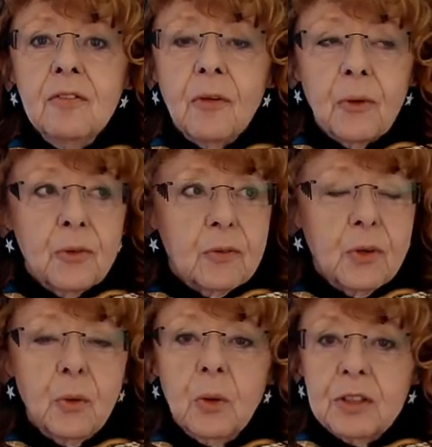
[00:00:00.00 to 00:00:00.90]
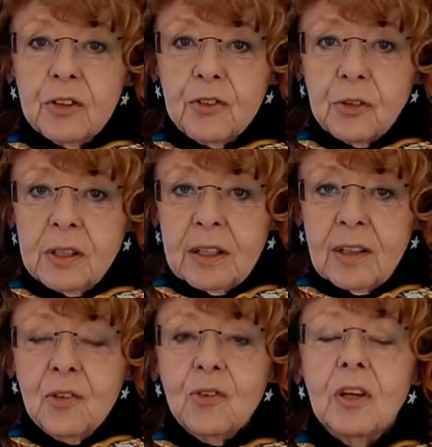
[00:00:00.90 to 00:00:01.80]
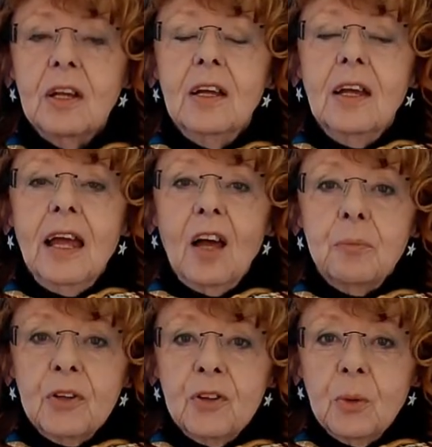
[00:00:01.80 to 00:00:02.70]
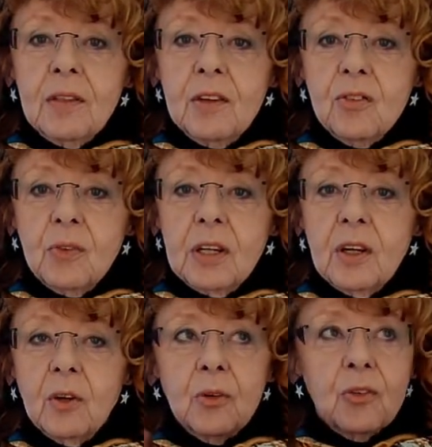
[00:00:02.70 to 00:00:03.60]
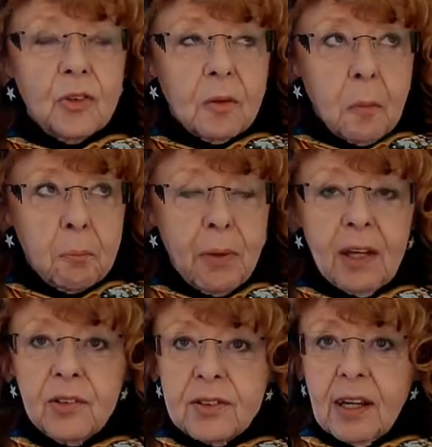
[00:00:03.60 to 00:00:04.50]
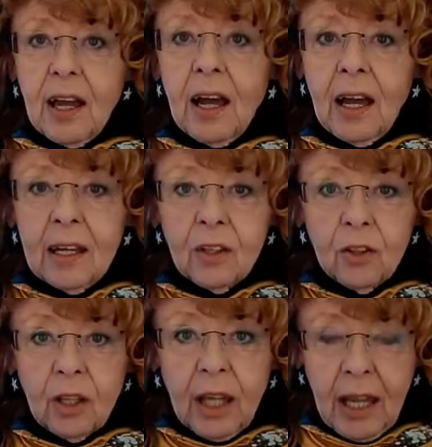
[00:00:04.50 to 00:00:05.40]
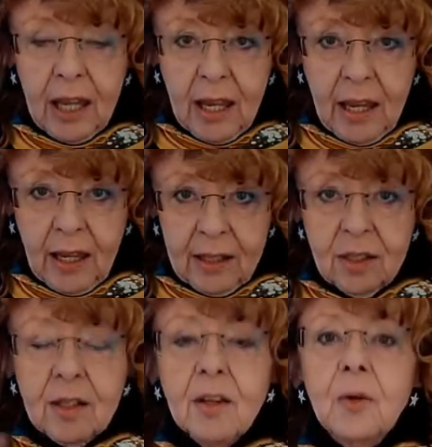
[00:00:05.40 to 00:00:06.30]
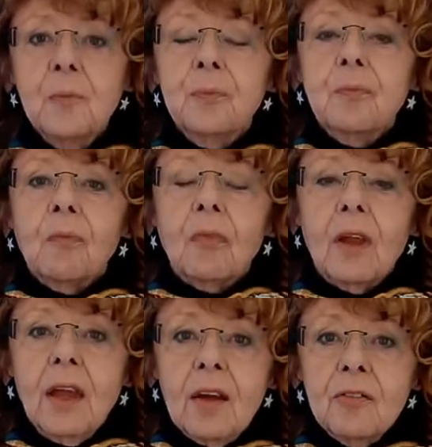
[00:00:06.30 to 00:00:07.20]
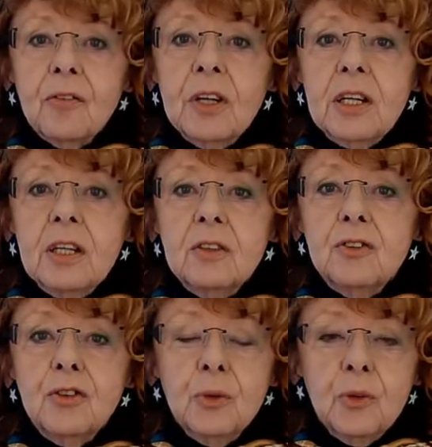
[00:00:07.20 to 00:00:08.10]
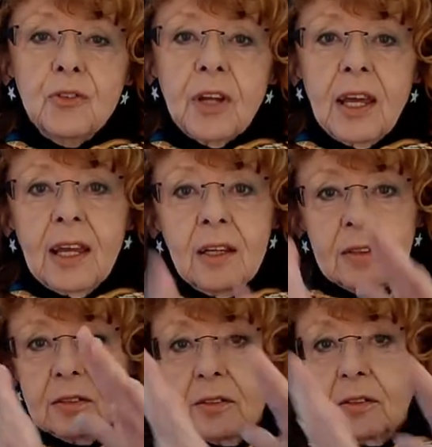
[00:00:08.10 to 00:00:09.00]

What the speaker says: For those of you who are just joining us, have been doing these videos best I can every Tuesday,